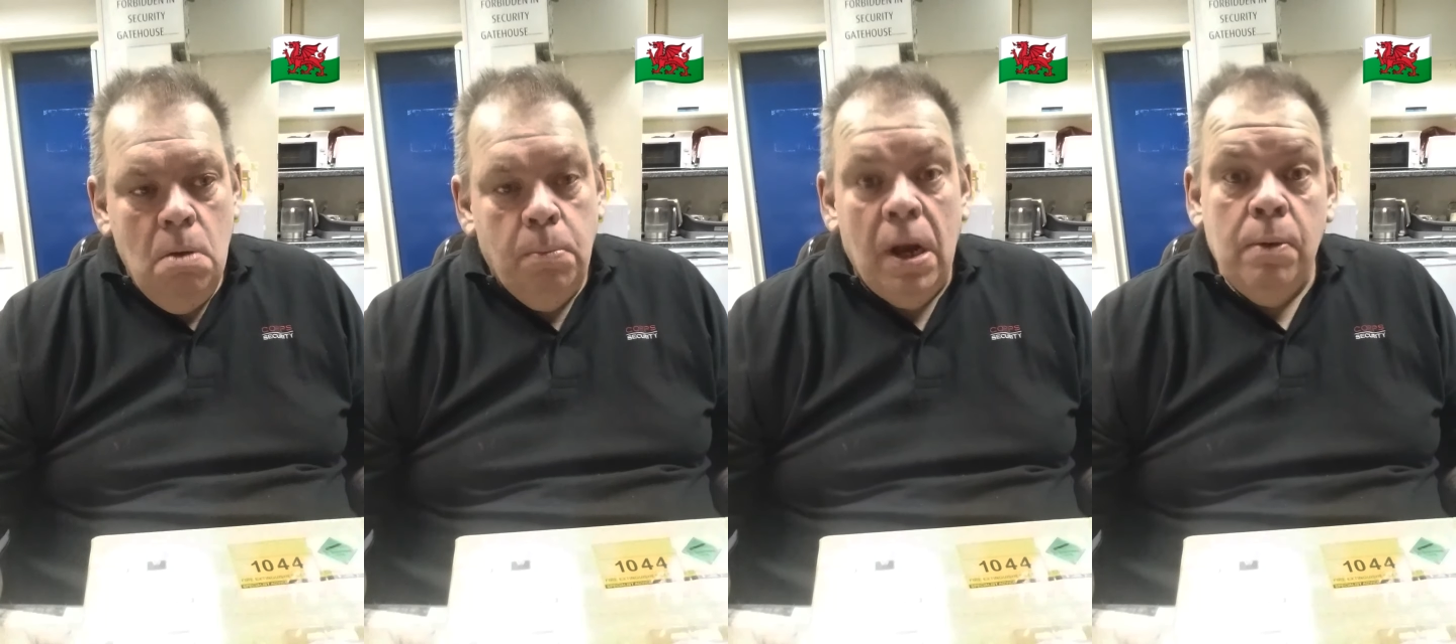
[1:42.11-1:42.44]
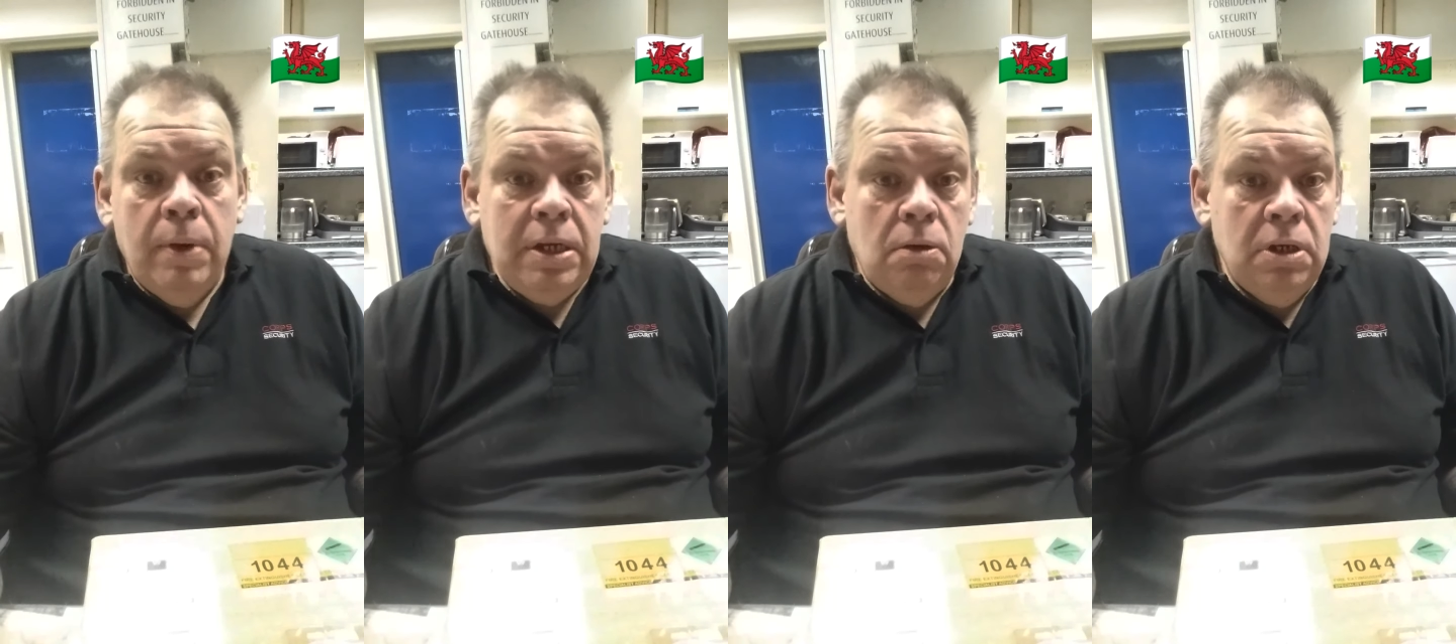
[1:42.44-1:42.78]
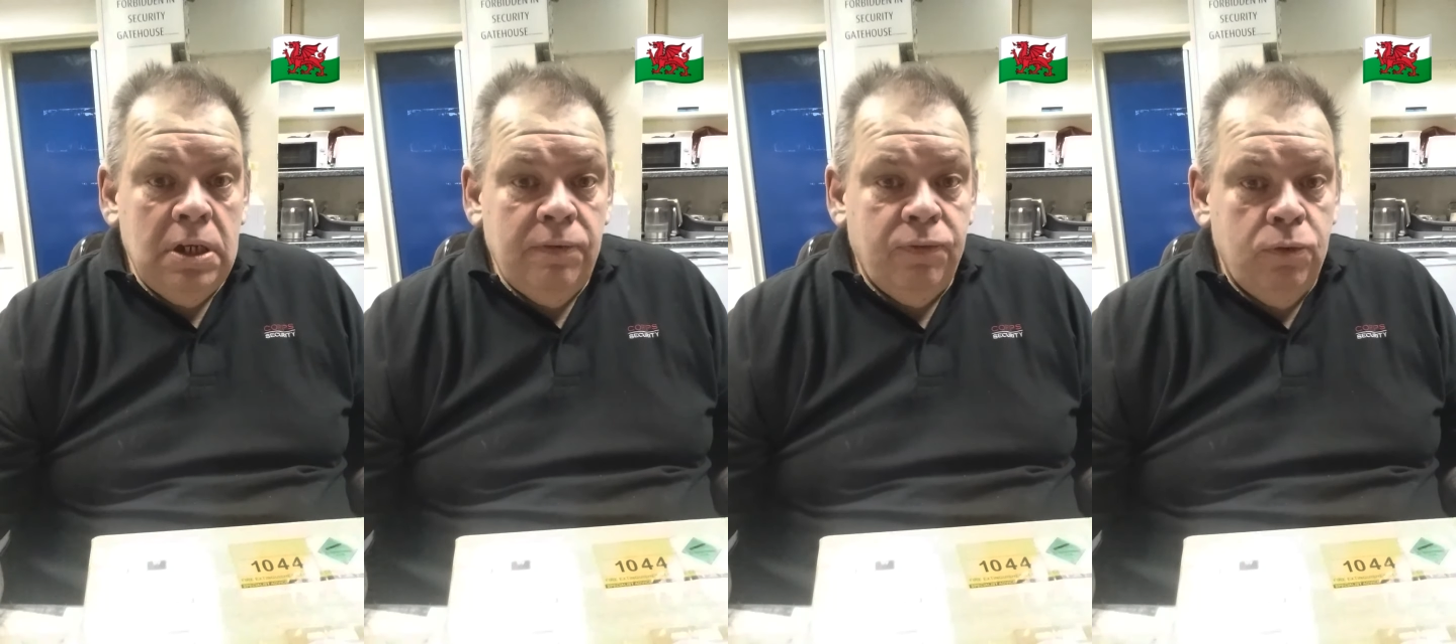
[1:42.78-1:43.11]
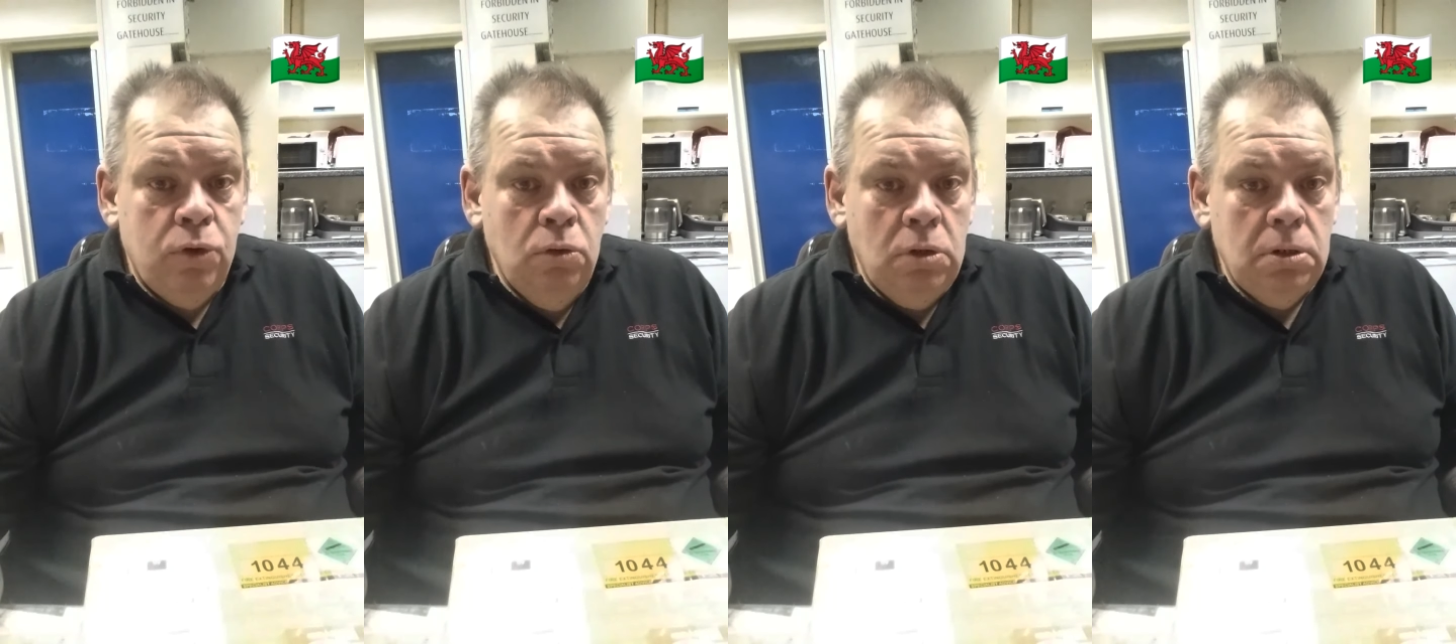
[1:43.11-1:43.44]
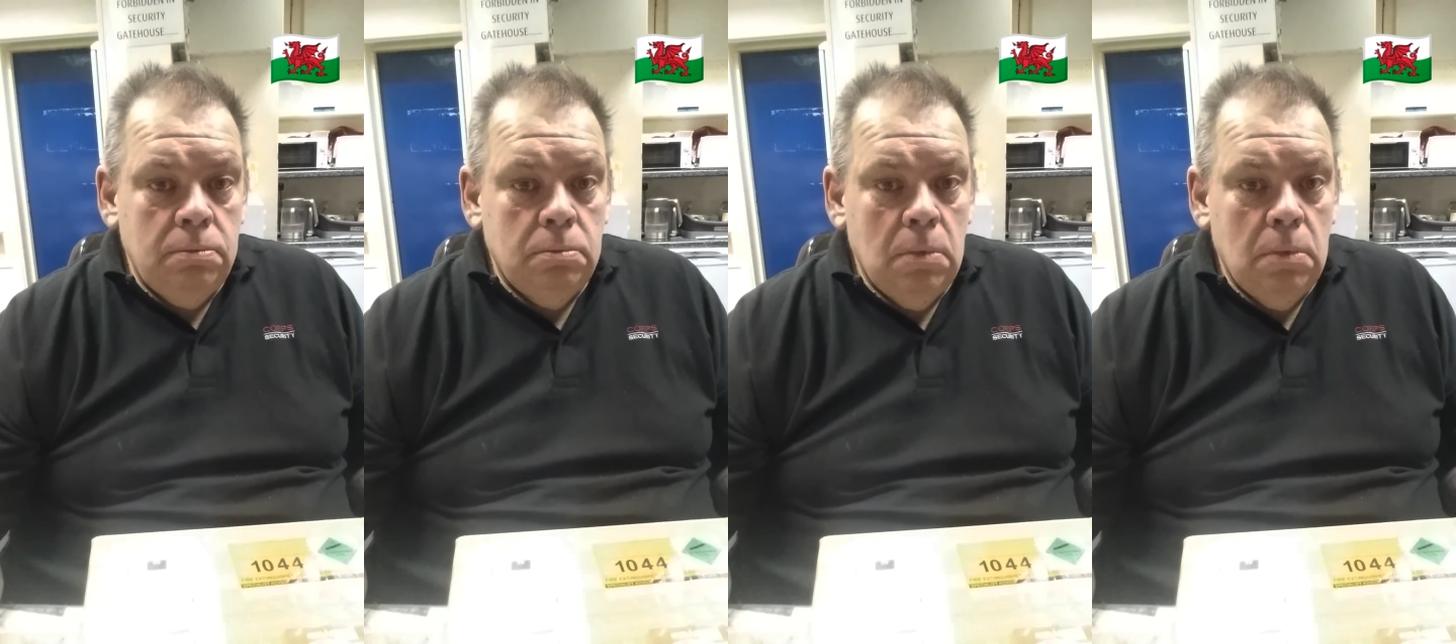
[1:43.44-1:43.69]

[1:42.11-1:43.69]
But I went down a different route.